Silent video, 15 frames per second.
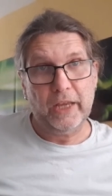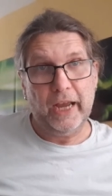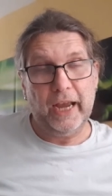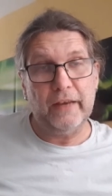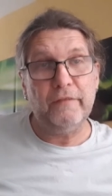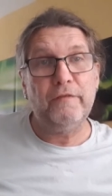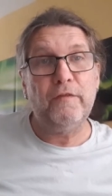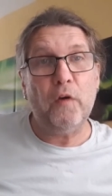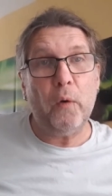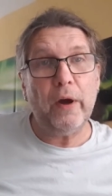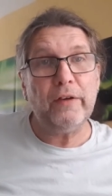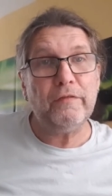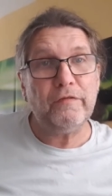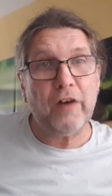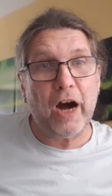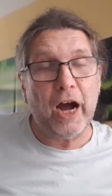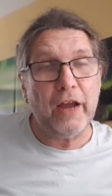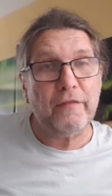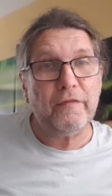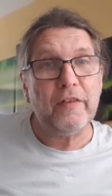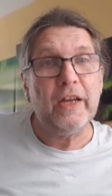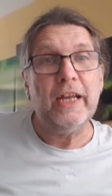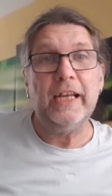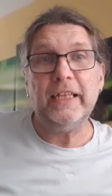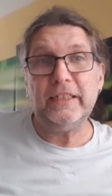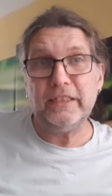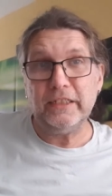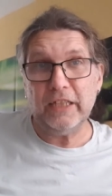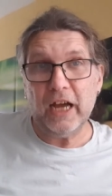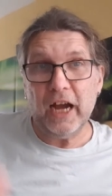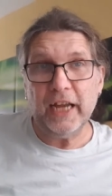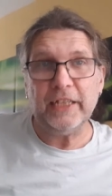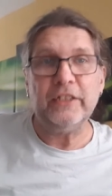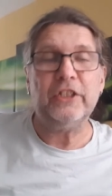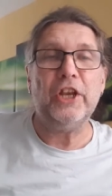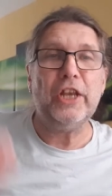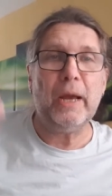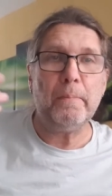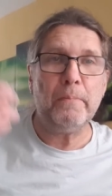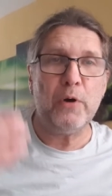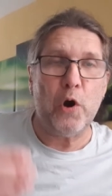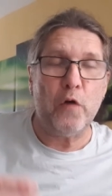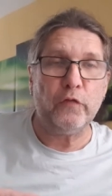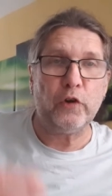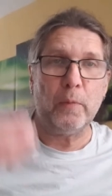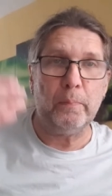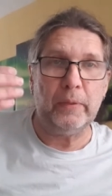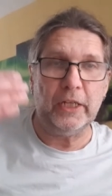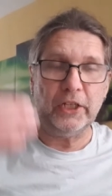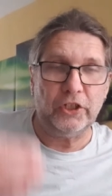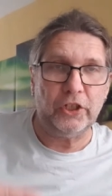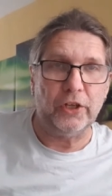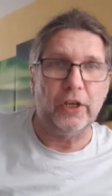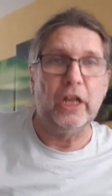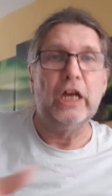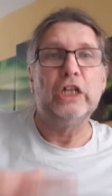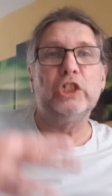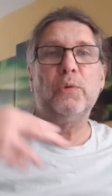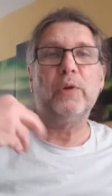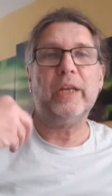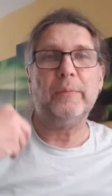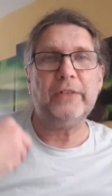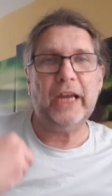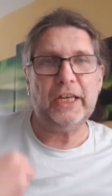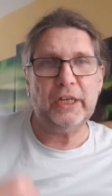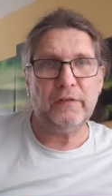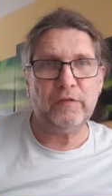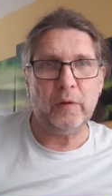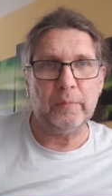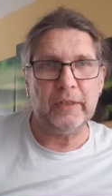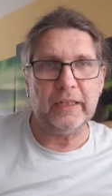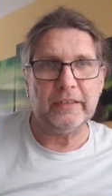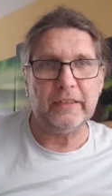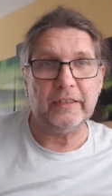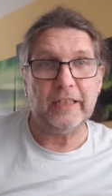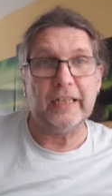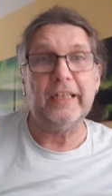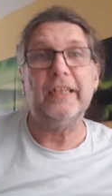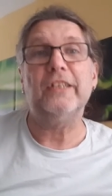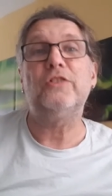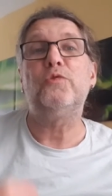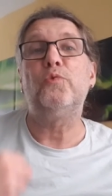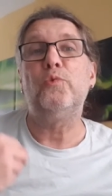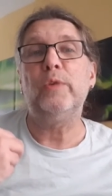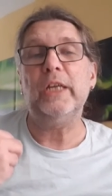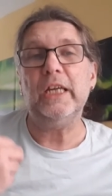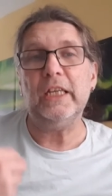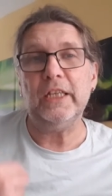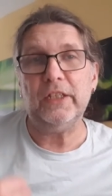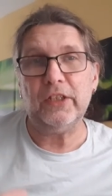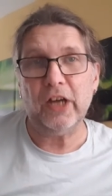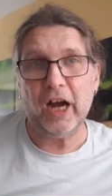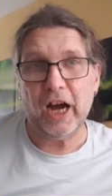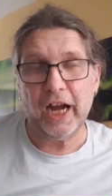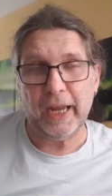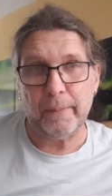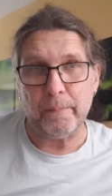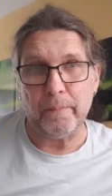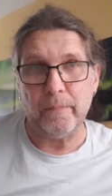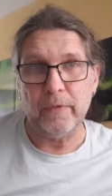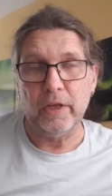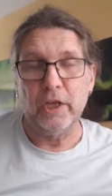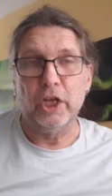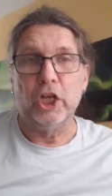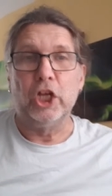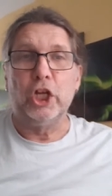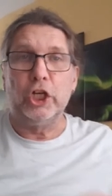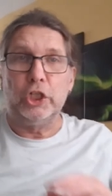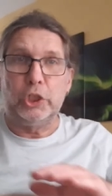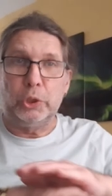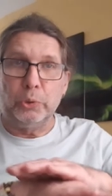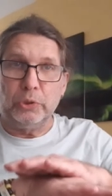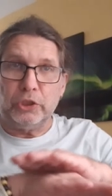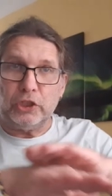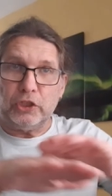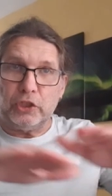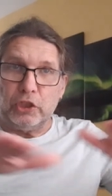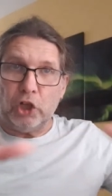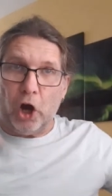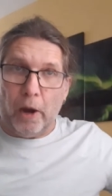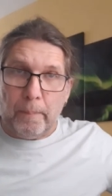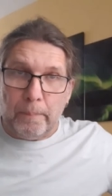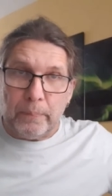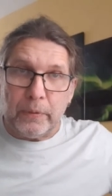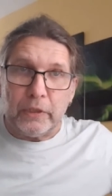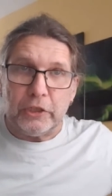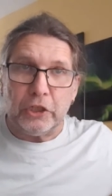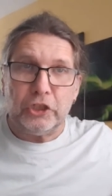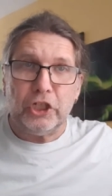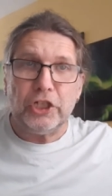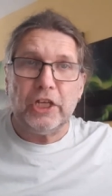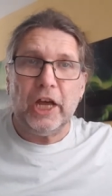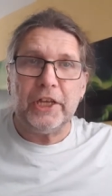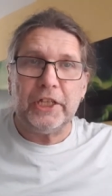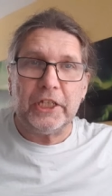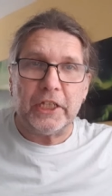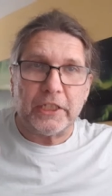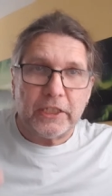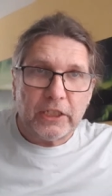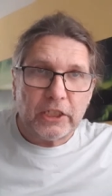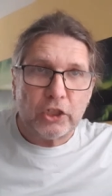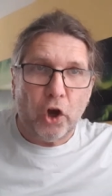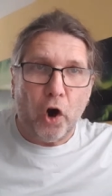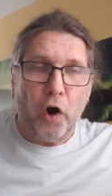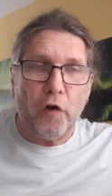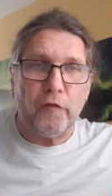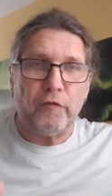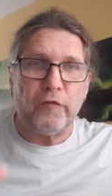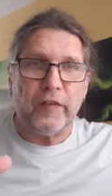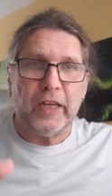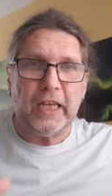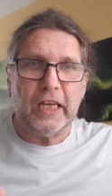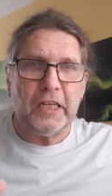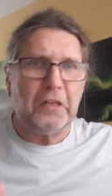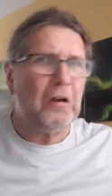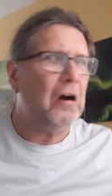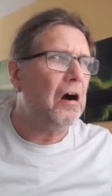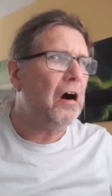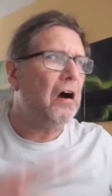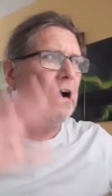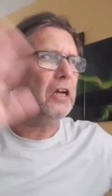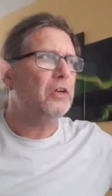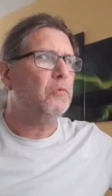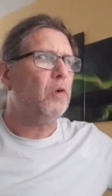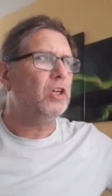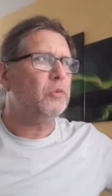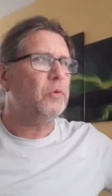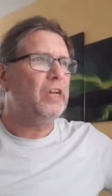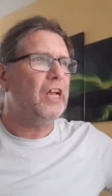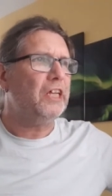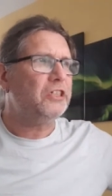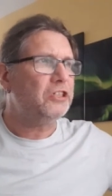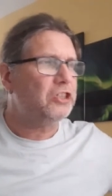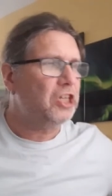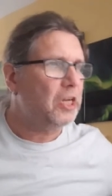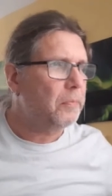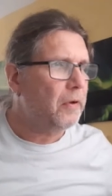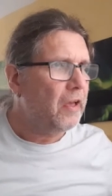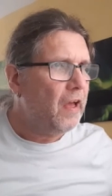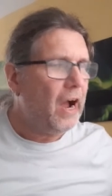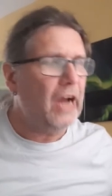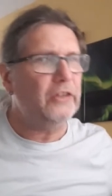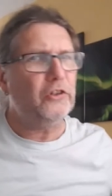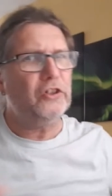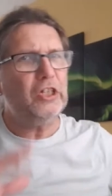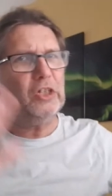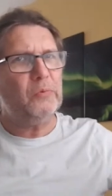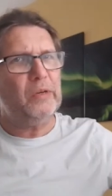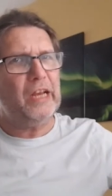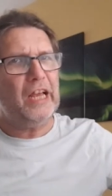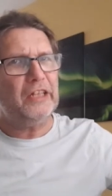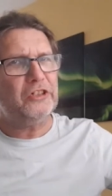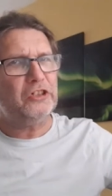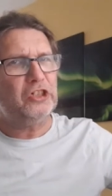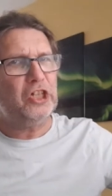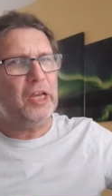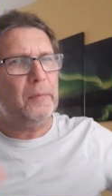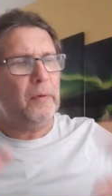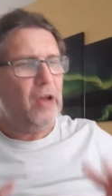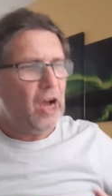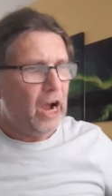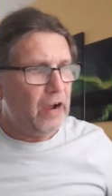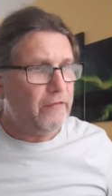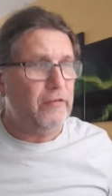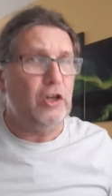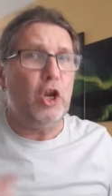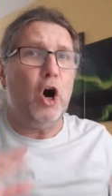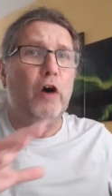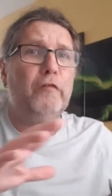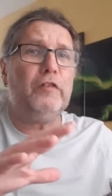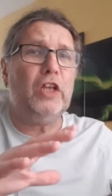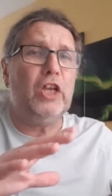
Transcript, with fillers: And four and five is nine, the number of completion. So what I'm getting from this is that it is really time to stop the shenanigans of feeling, oh, I don't want a relationship, I don't need a relationship, I've loved